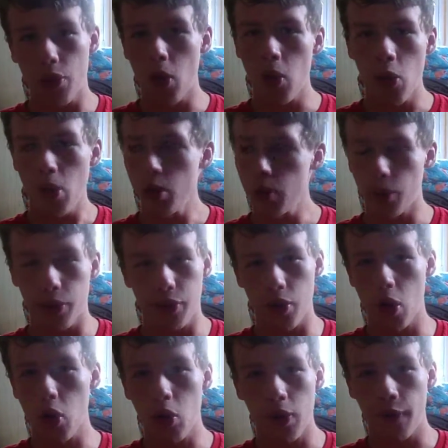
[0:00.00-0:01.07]
solo. It was
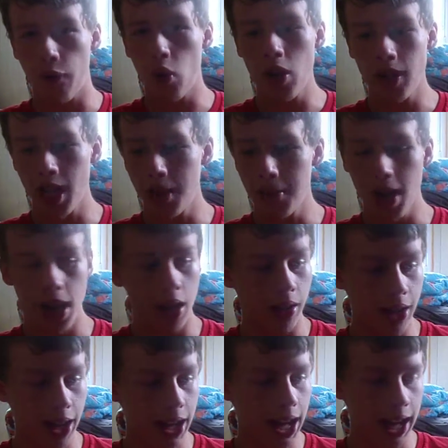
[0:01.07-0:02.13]
solo in Fortnite, man.
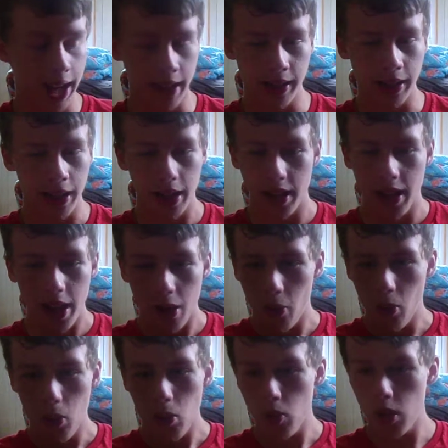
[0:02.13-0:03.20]
All right, and
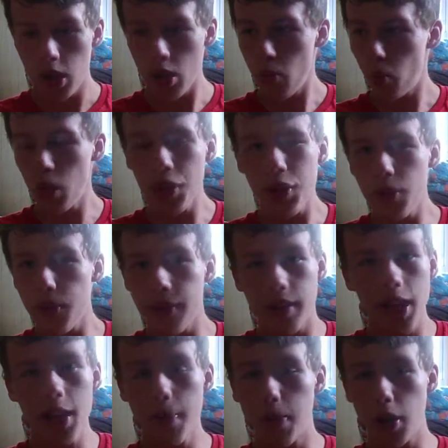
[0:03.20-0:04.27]
once you
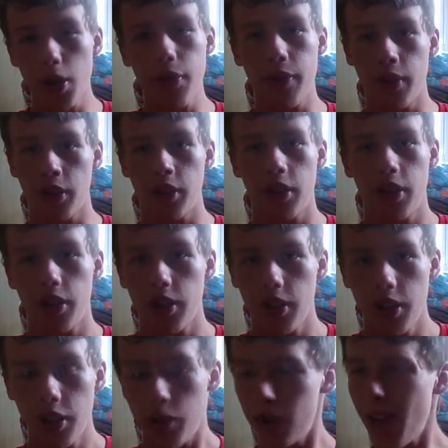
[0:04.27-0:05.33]
see a person,
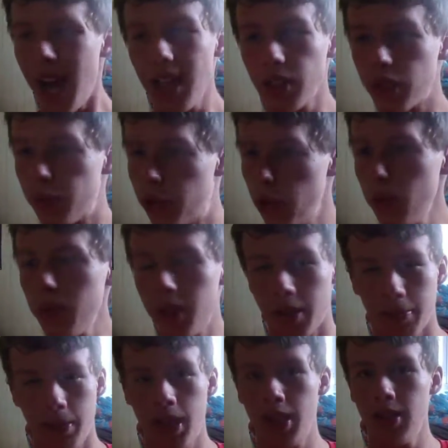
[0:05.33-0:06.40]
you gotta
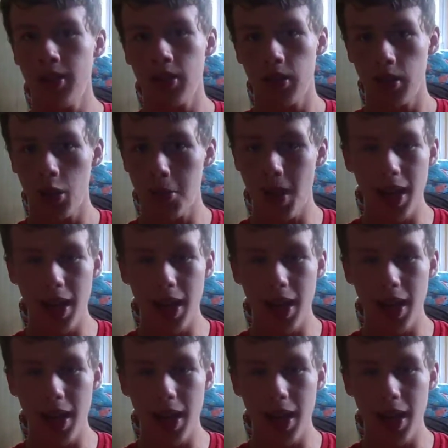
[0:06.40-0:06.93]
shoot them, man.